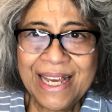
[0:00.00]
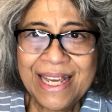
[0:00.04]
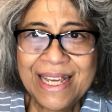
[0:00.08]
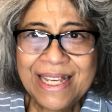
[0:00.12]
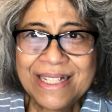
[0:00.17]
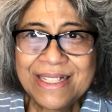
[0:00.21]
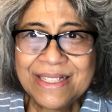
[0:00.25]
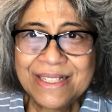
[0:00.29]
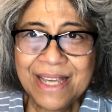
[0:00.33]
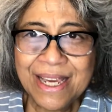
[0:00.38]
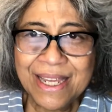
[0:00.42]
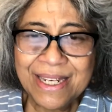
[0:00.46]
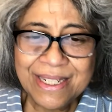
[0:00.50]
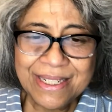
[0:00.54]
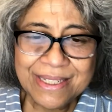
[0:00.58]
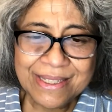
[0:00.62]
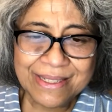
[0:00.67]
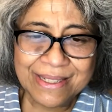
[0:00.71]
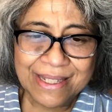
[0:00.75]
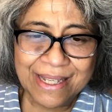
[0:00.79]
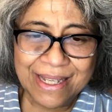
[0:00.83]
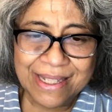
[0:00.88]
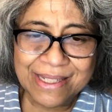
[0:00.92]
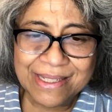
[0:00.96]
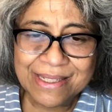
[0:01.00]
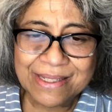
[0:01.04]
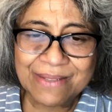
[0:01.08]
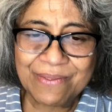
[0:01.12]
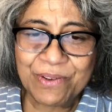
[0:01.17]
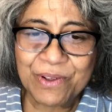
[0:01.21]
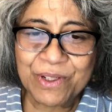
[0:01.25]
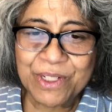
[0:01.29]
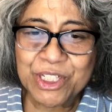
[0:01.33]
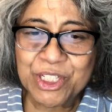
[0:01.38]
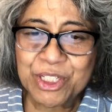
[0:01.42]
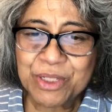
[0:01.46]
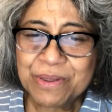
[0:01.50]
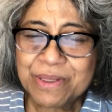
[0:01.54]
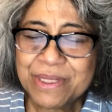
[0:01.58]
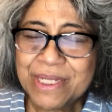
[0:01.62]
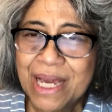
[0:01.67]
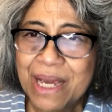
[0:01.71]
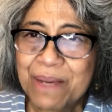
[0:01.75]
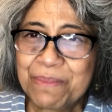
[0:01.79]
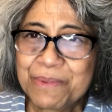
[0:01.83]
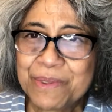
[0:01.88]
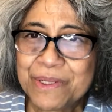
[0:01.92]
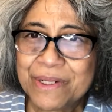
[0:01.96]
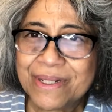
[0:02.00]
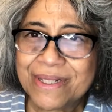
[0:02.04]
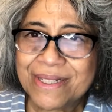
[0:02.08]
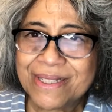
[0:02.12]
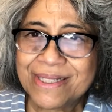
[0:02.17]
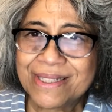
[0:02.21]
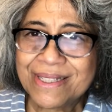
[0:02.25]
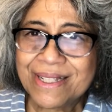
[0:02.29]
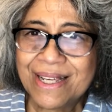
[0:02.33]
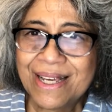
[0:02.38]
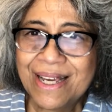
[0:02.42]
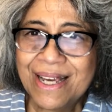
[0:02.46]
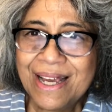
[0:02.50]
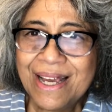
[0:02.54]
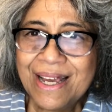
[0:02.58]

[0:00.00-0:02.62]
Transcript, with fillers: In Genesis, first two chapters,